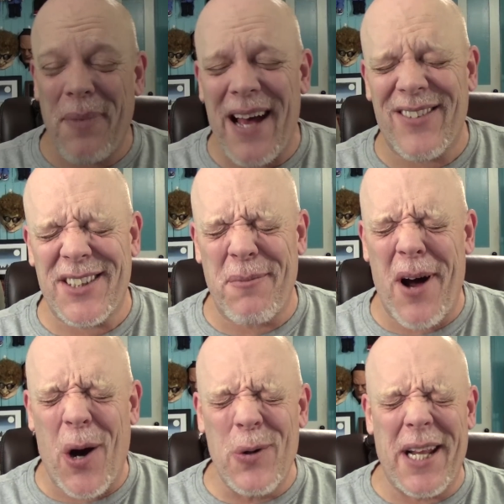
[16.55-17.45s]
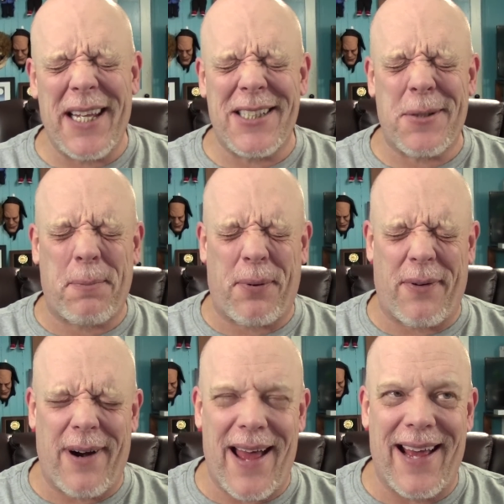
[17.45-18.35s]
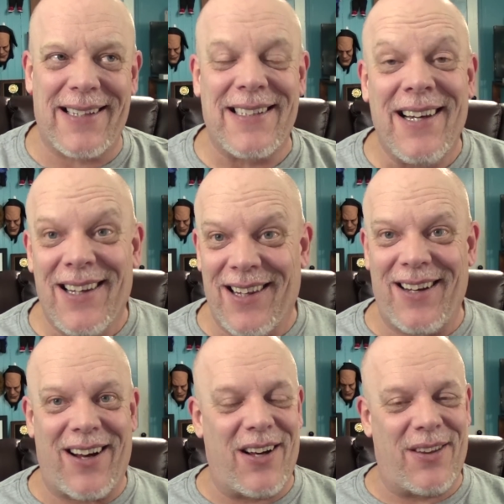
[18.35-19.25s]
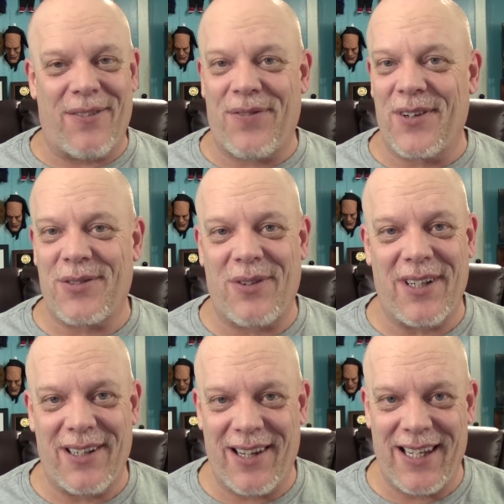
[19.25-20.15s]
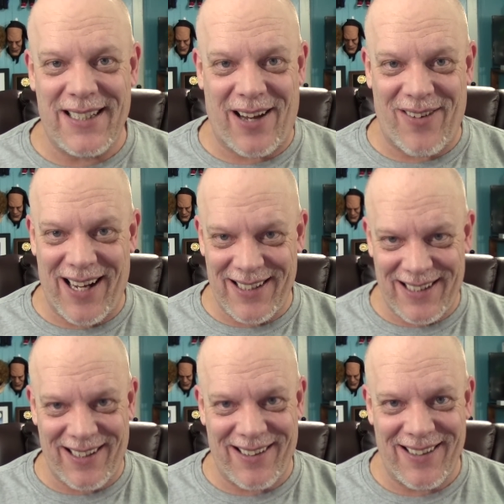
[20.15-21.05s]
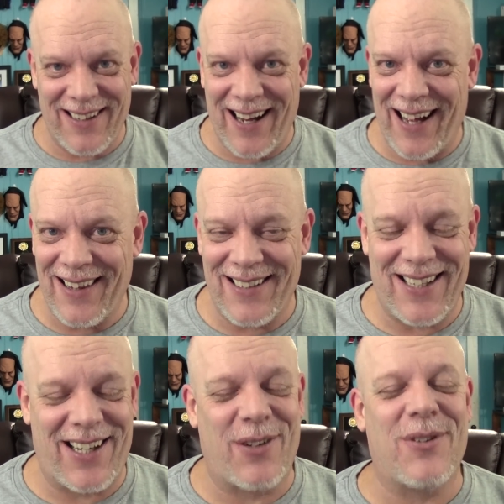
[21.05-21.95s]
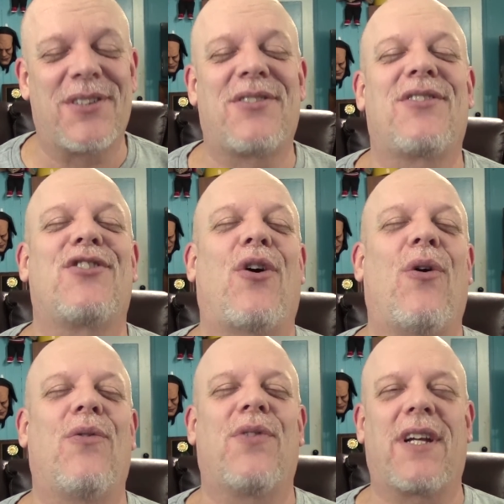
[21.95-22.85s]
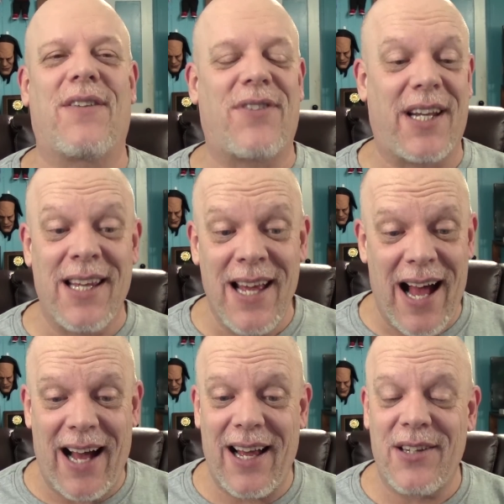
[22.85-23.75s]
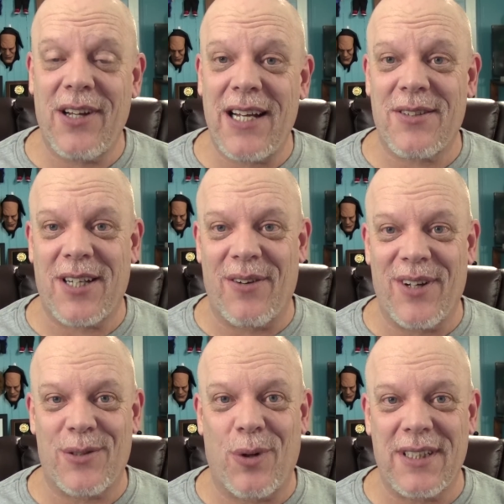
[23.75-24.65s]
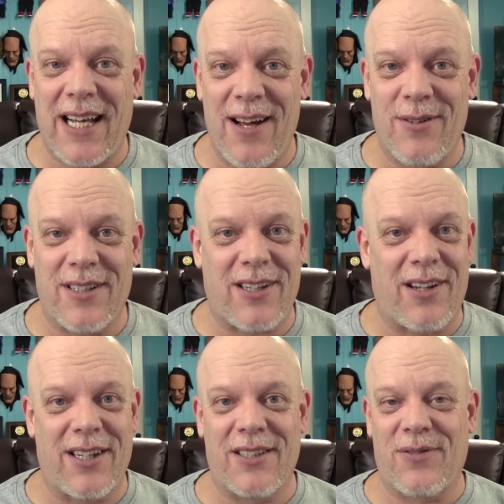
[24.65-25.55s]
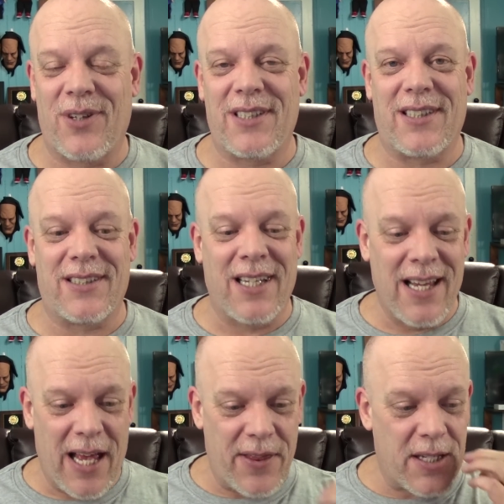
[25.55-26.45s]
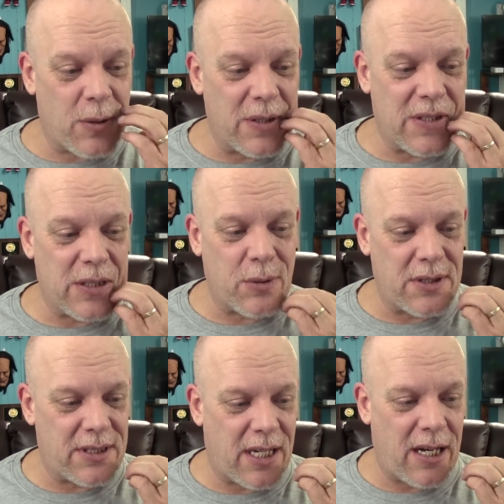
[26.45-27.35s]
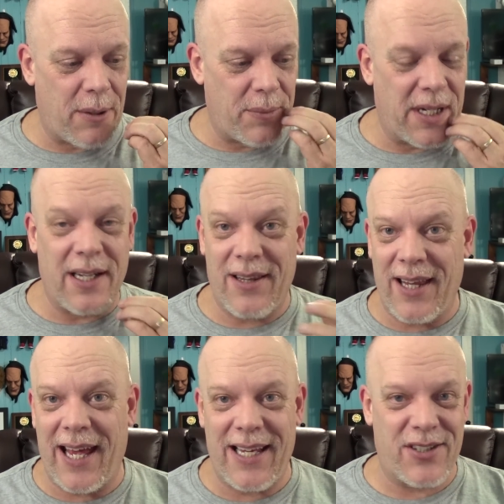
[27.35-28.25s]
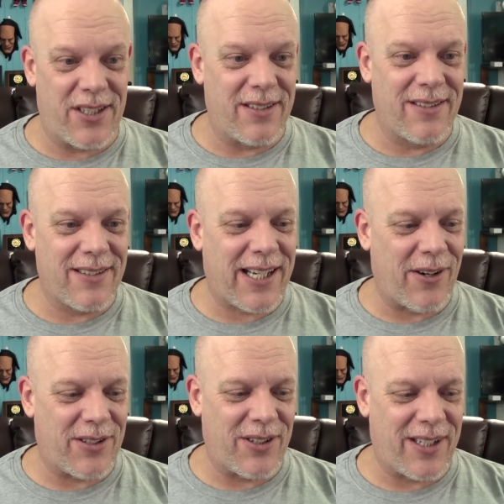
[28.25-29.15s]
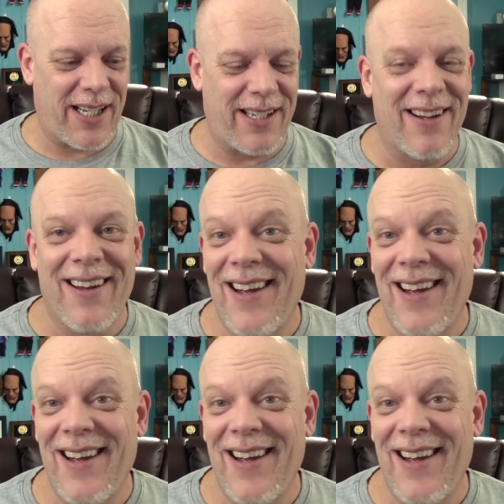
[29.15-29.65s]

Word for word: back with some Ownage pranks. The, uh, the first one of these I watched here on the channel was so freaking funny. Uh, and you guys are telling me it's one guy who does all these voices, and this one, this one's um, the Asian character again,